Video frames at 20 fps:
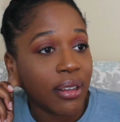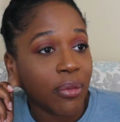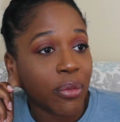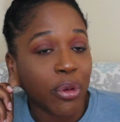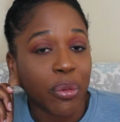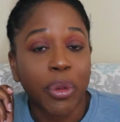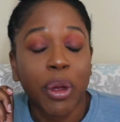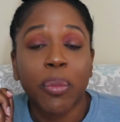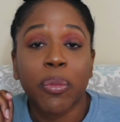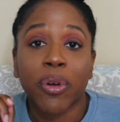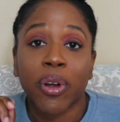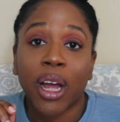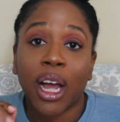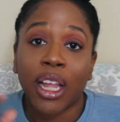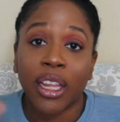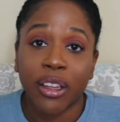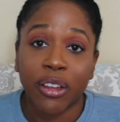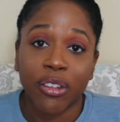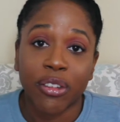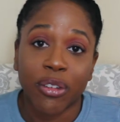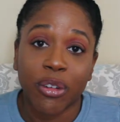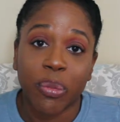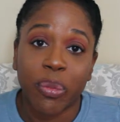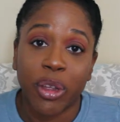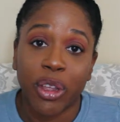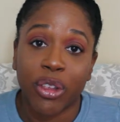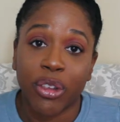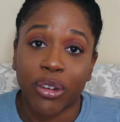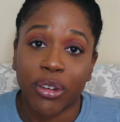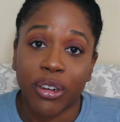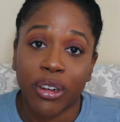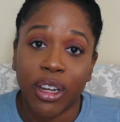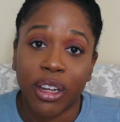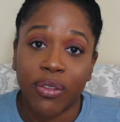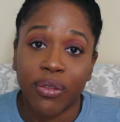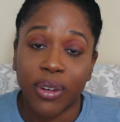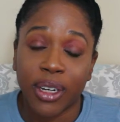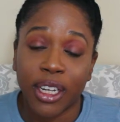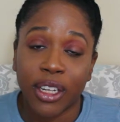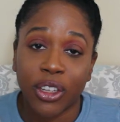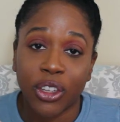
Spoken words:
remember, I'll insert a picture of what